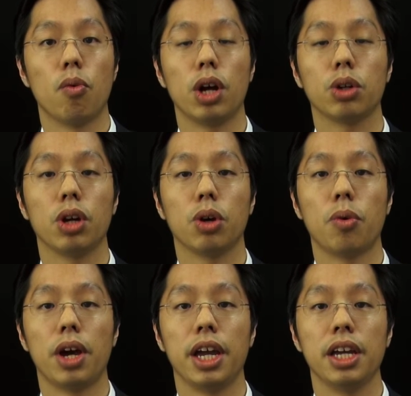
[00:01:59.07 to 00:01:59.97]
One quick
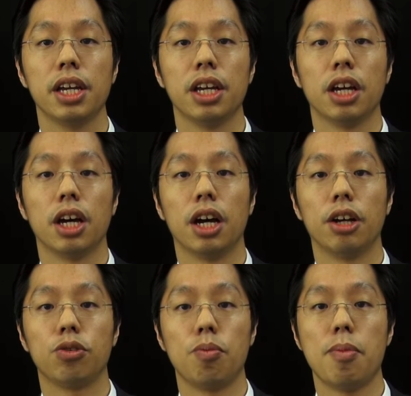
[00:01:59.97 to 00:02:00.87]
way
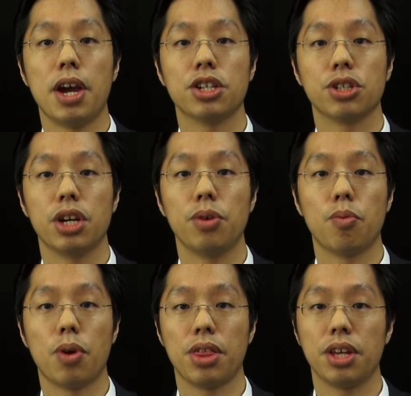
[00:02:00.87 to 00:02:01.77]
to measure
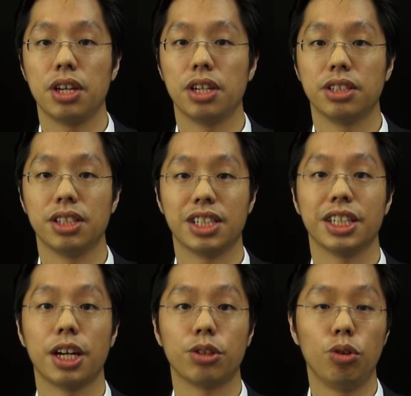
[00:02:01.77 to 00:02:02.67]
whether is this
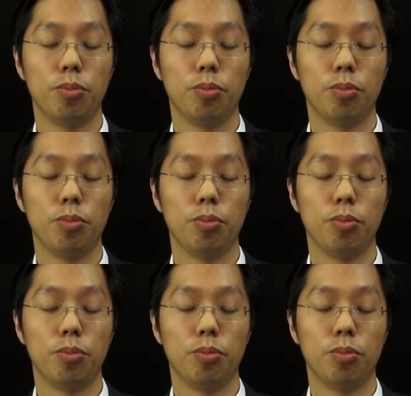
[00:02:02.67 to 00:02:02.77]
guitar too